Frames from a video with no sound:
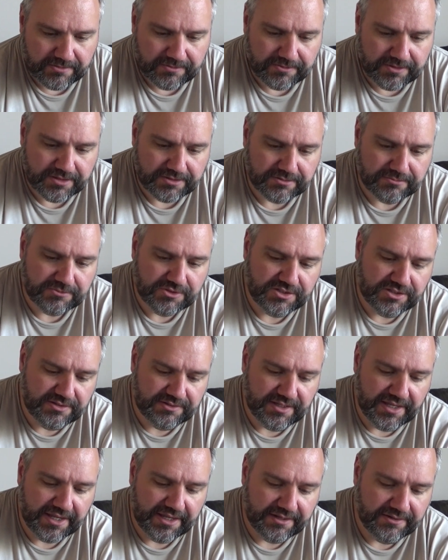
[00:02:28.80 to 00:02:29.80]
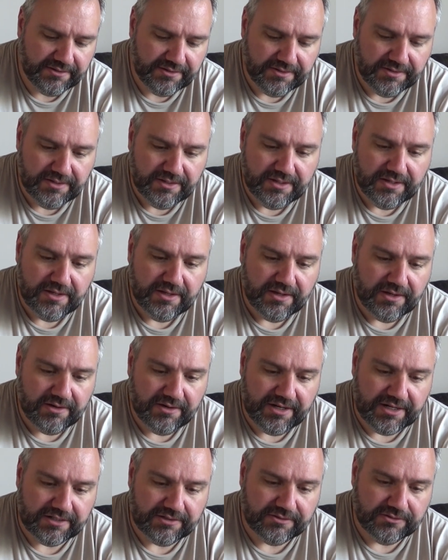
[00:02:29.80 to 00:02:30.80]
We got some cheese hanging. All
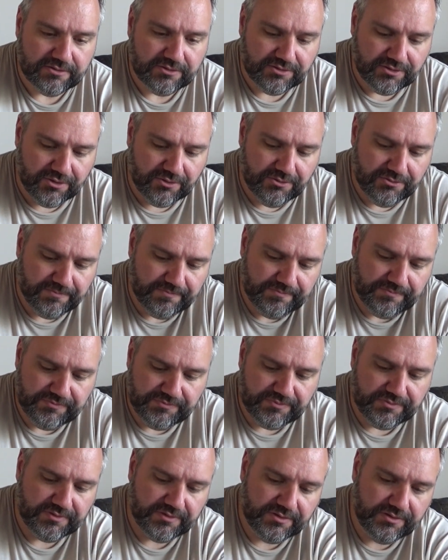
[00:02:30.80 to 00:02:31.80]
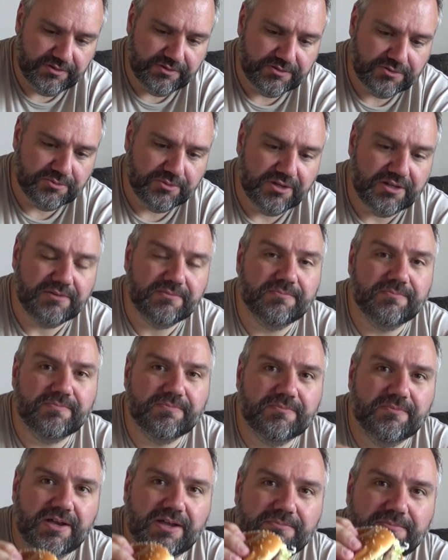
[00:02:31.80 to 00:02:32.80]
right, so here's what
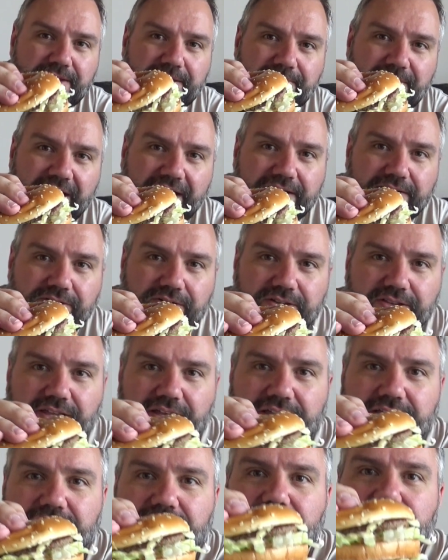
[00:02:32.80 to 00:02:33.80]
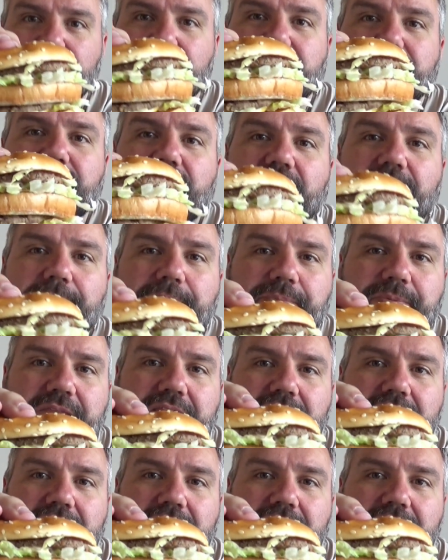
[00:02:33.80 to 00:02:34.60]
my Big Mac looked like this time.